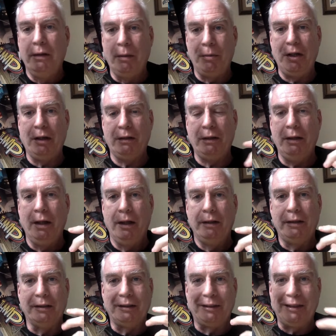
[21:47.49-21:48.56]
There'll be nothing
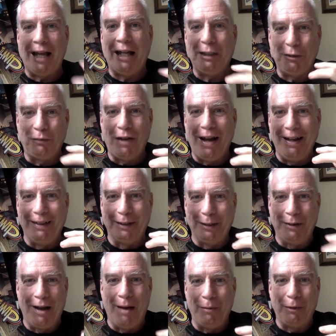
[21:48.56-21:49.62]
to satisfy the
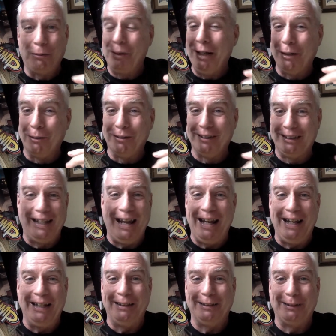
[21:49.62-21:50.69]
comic reader's
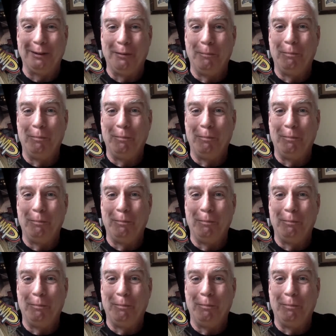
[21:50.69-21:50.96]
gaze.